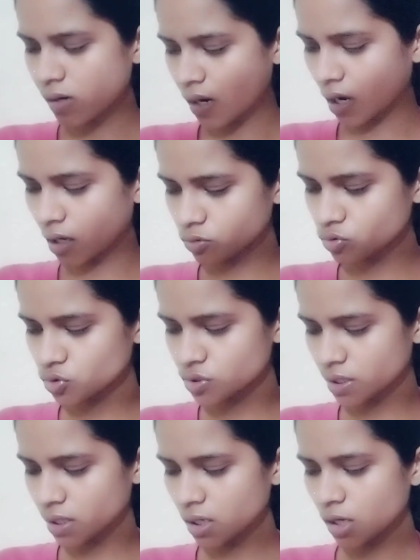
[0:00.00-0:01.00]
how to
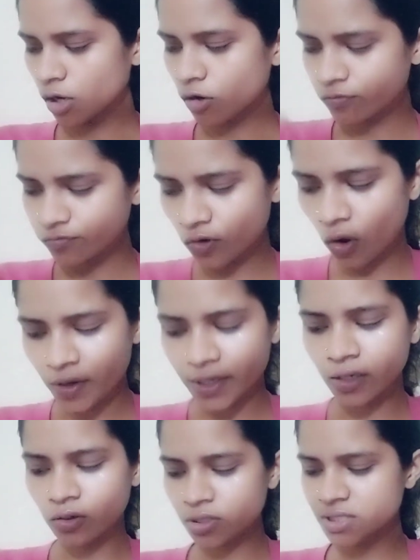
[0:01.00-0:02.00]
say,
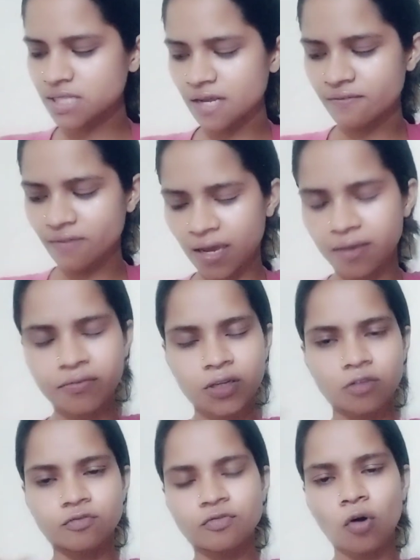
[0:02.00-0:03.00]
fawning or
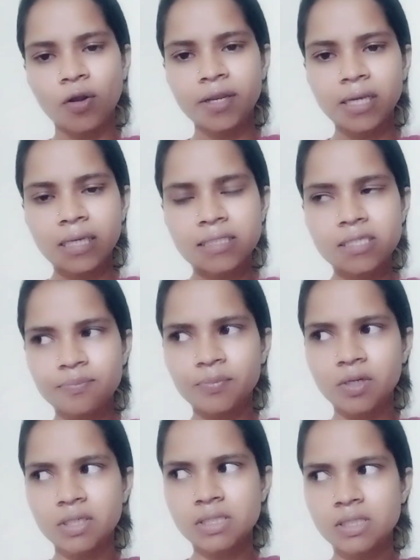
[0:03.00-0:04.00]
survival. Fawning is a
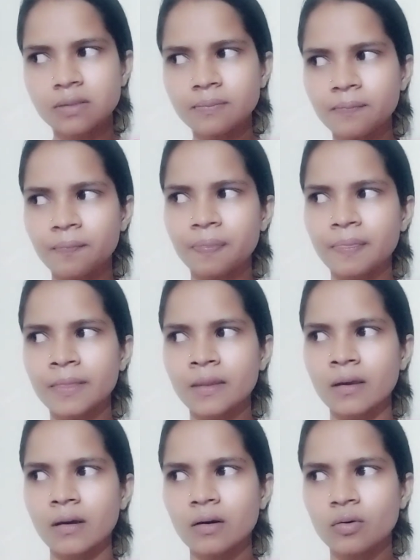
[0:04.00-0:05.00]
person
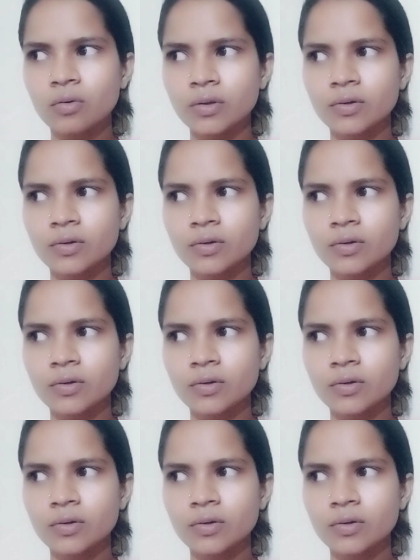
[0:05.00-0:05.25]
who